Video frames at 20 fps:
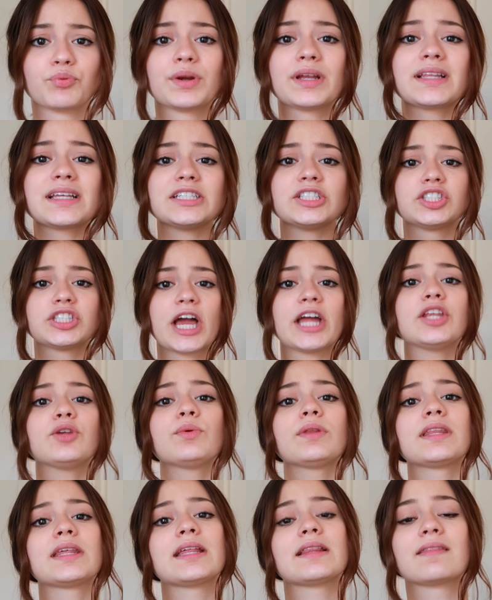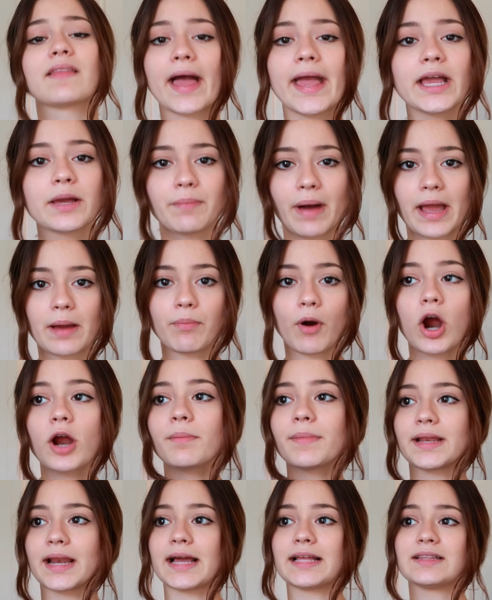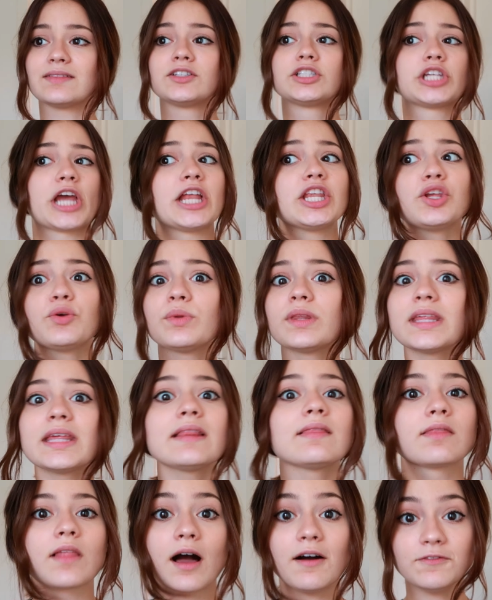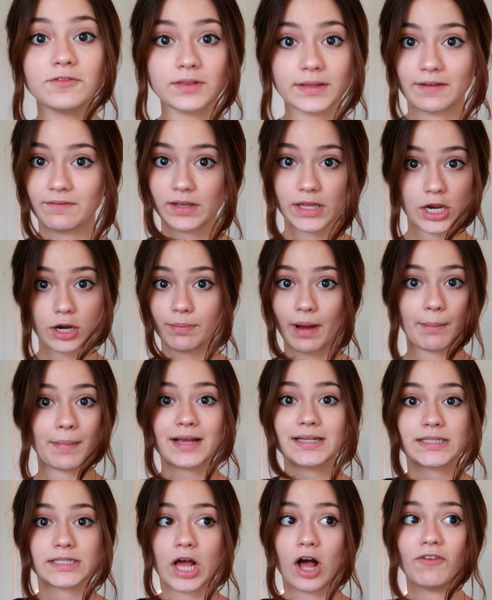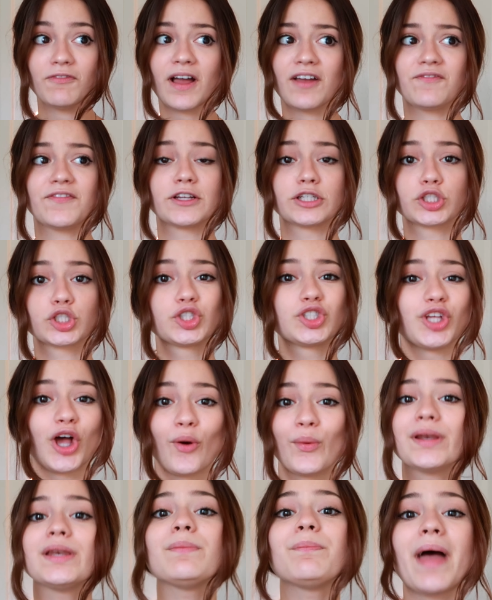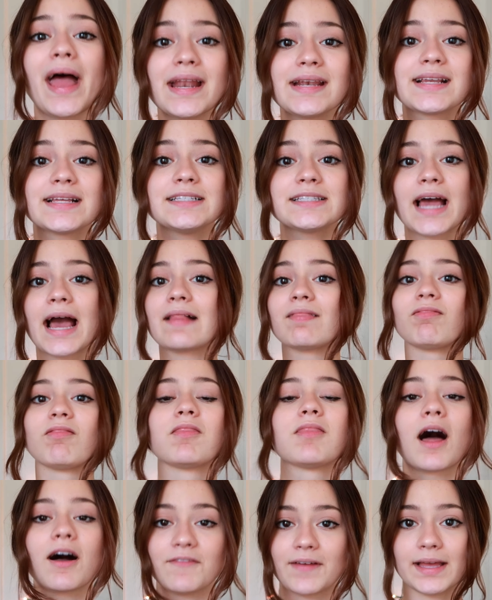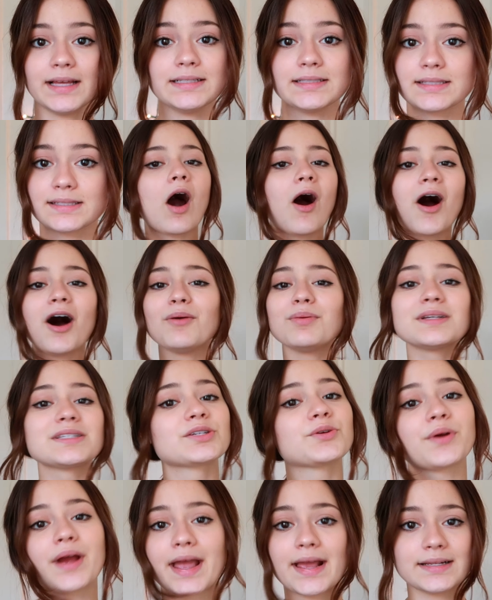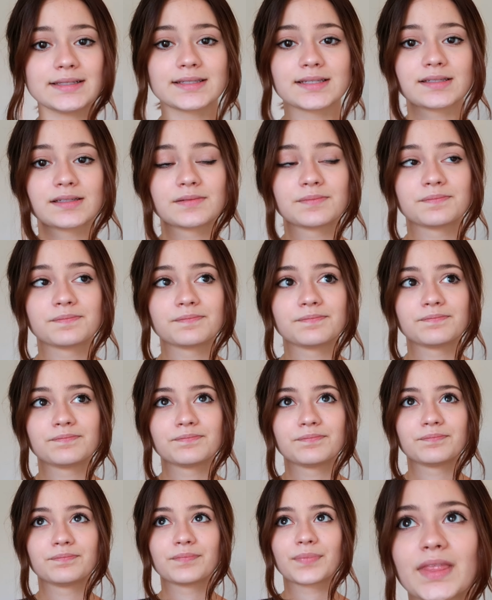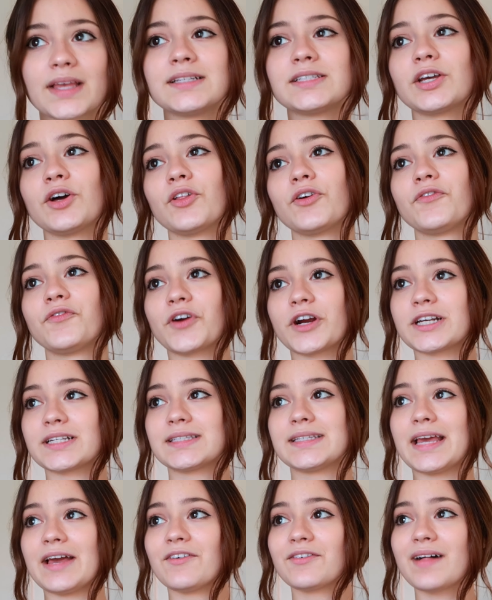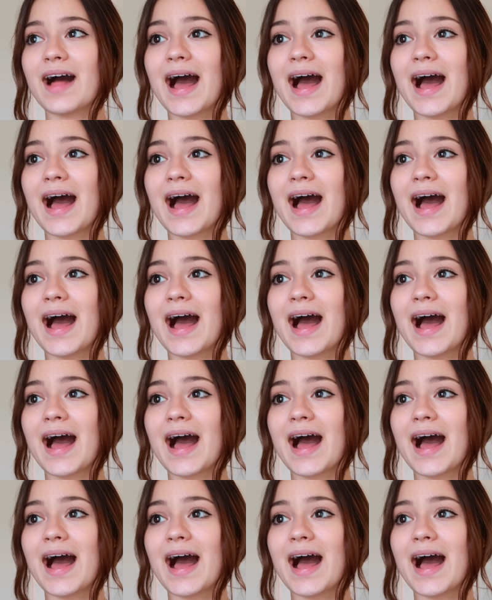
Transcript: really genuinely like my apartment. I genuinely love living here by myself. I feel so independent. I love it. All was great until the first day of